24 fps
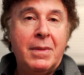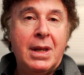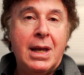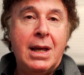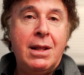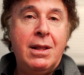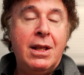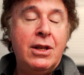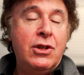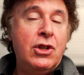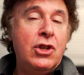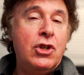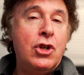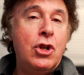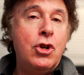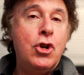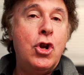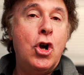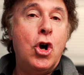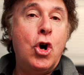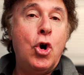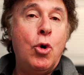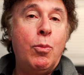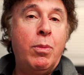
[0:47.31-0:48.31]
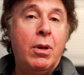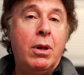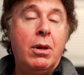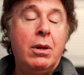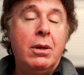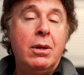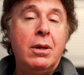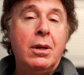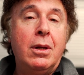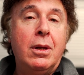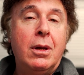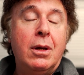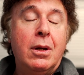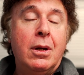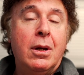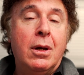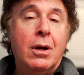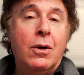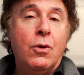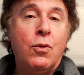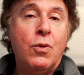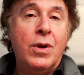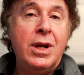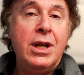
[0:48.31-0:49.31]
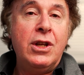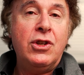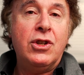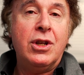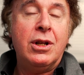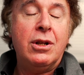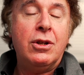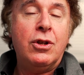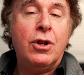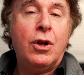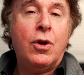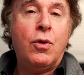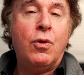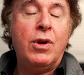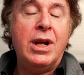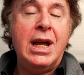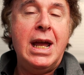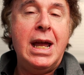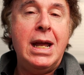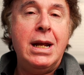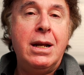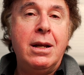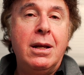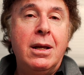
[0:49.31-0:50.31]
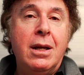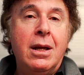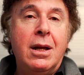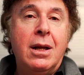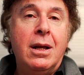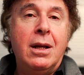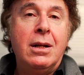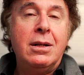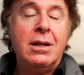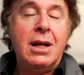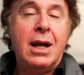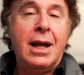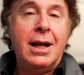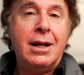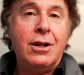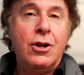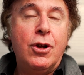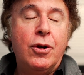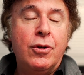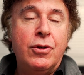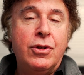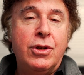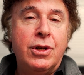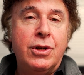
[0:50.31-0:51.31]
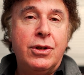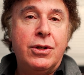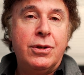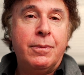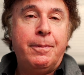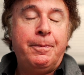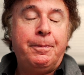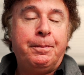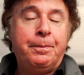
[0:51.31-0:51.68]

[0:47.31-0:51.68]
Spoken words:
And this is a noble reason to create diagnoses.